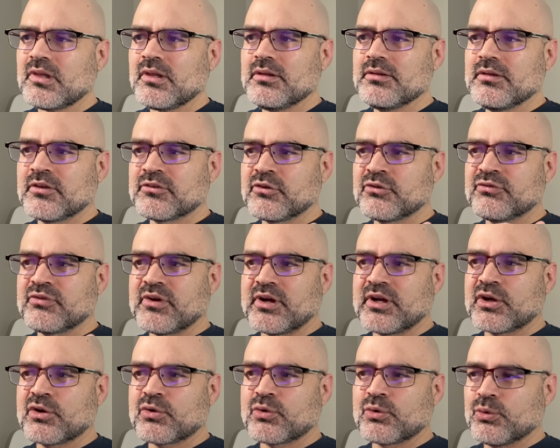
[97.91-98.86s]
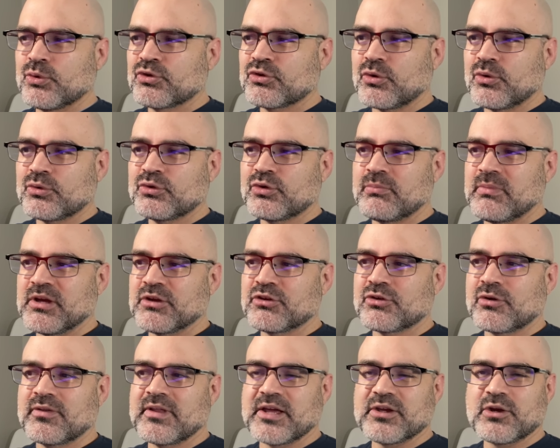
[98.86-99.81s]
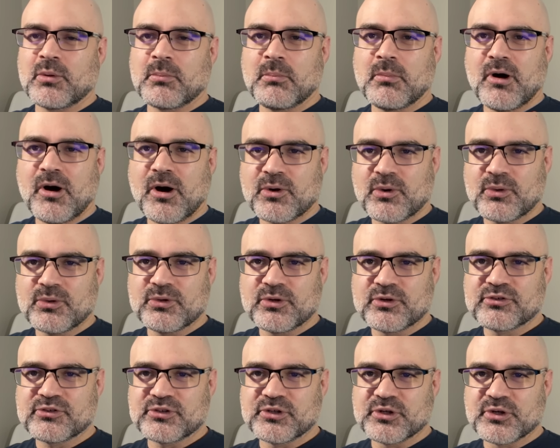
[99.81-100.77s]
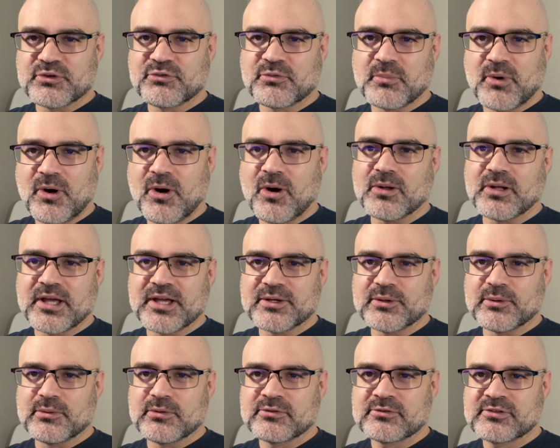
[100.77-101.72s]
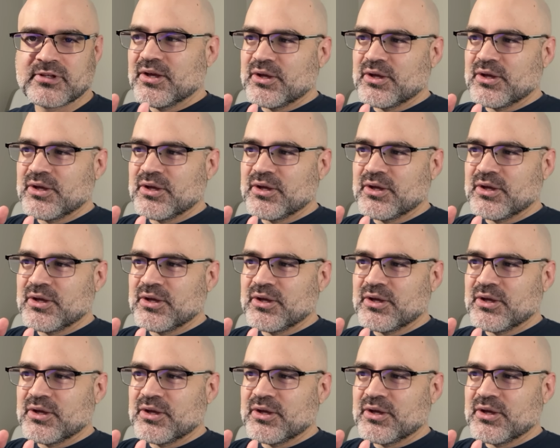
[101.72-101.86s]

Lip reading: This is very crucial to make sure that your model looks good from all angles.